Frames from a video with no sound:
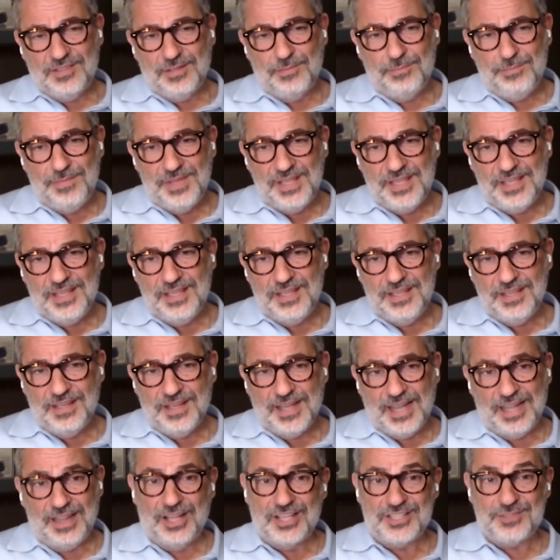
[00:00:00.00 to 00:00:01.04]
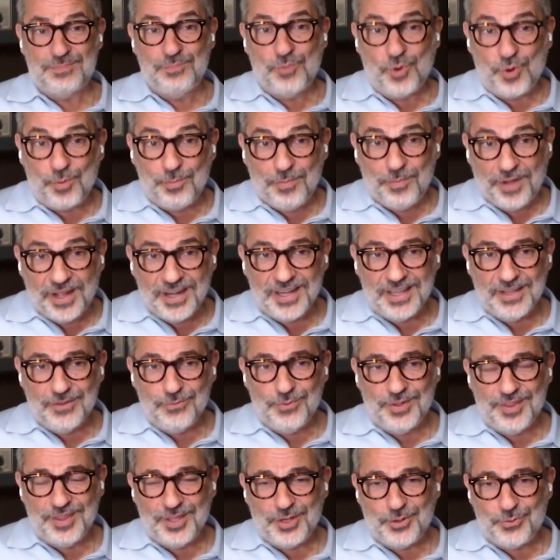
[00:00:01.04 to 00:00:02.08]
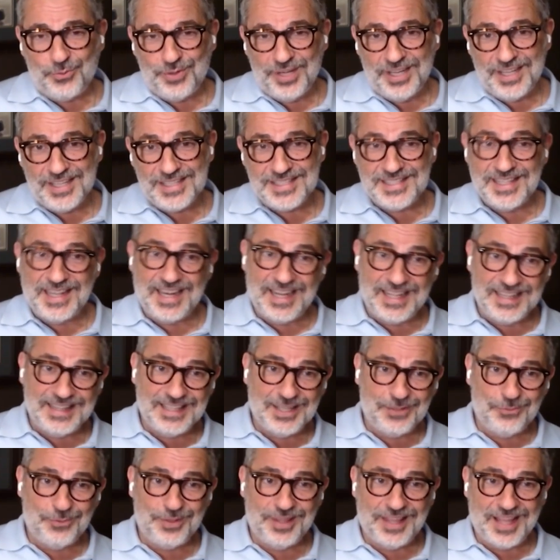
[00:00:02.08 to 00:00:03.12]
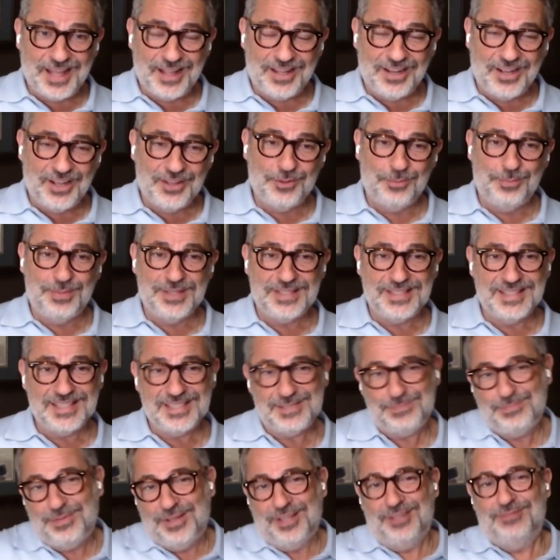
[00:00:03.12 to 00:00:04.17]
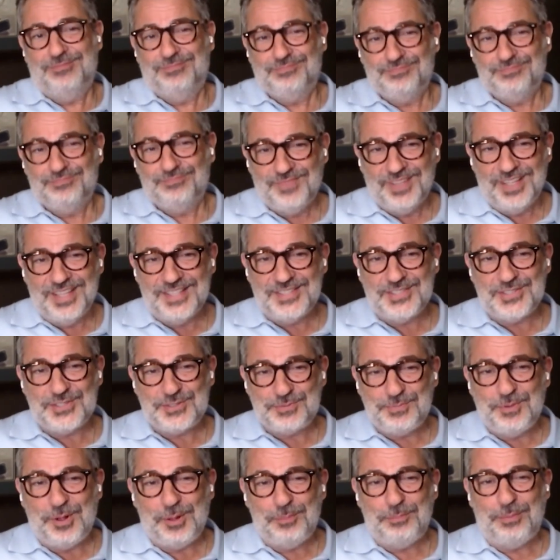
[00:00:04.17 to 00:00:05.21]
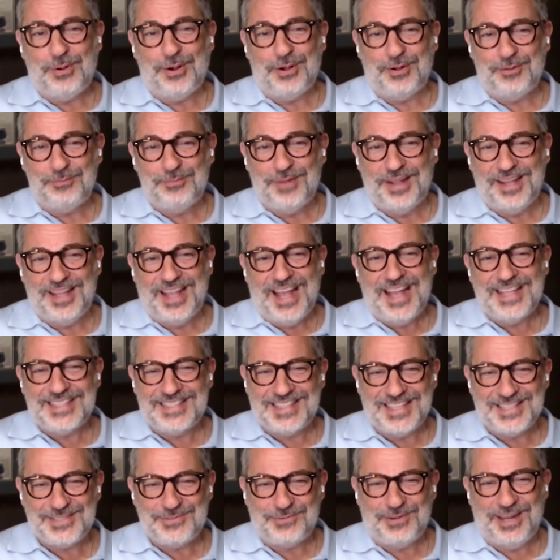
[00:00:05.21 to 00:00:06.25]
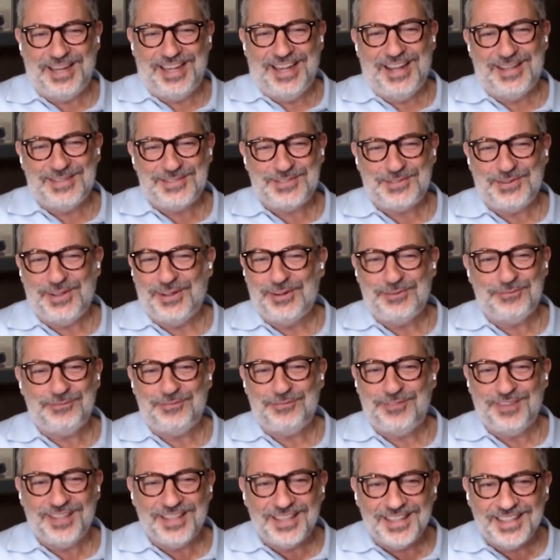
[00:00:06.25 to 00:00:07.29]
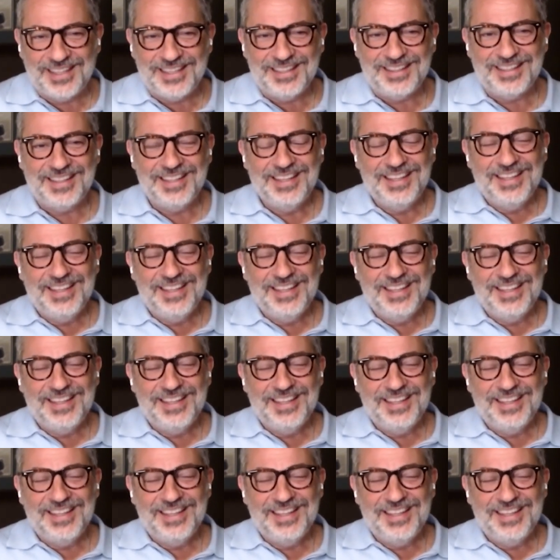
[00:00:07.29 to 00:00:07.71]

to me, I lost more money with ingredients than I did with that other business, but it's a small part of my assets right now, so I don't feel it.